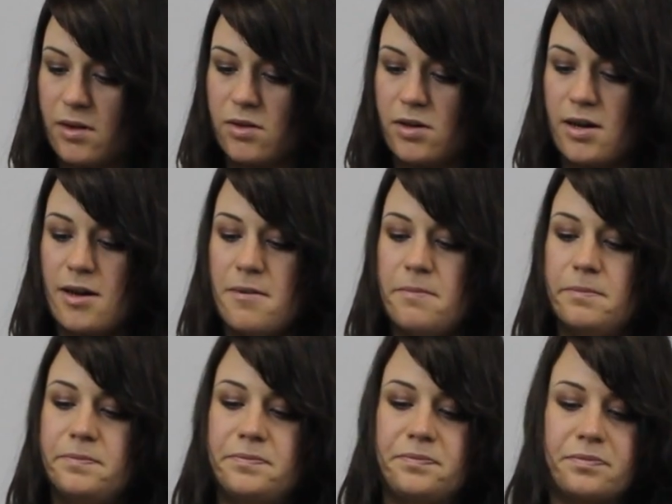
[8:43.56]
Okay, I'm
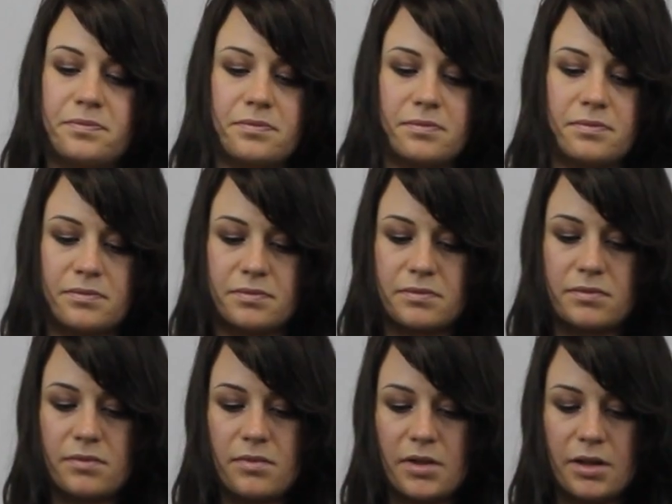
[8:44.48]

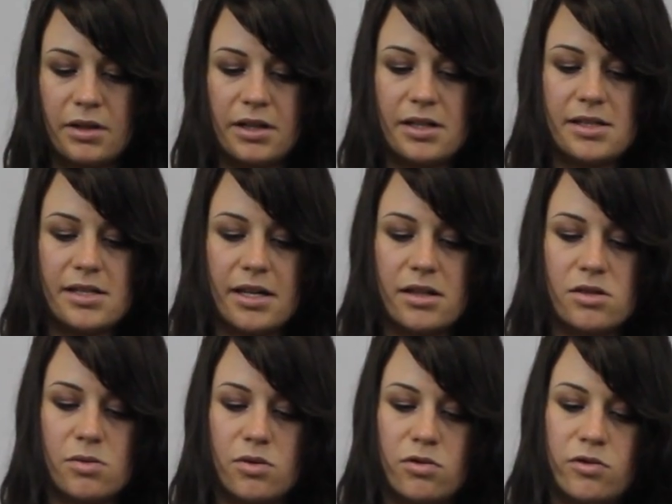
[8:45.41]
going to take
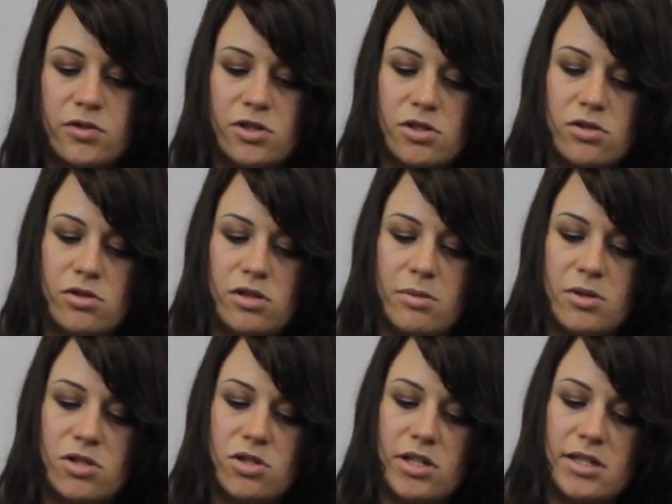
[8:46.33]
this one off just to
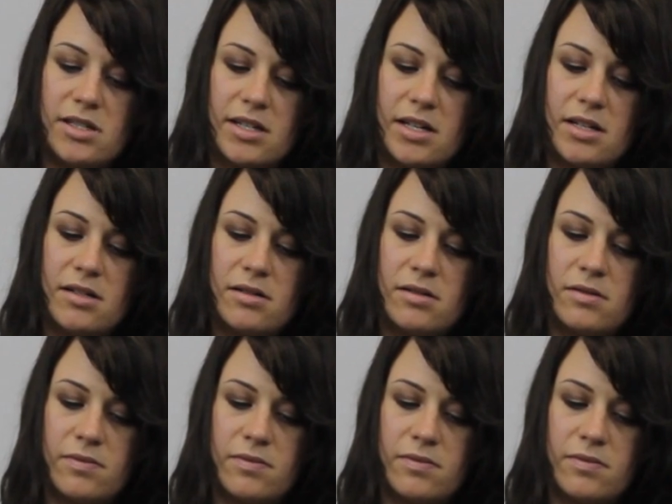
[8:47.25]
demonstrate again.